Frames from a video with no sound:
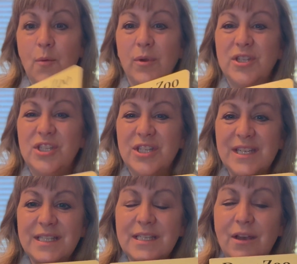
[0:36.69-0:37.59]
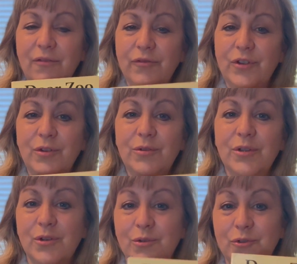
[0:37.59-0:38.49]
With just a few
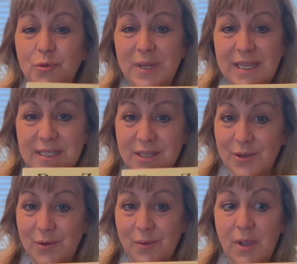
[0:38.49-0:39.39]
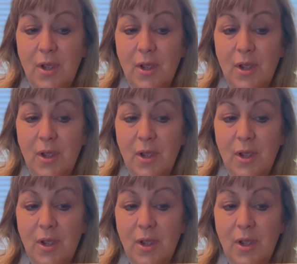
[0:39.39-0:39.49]
little tweaks, though,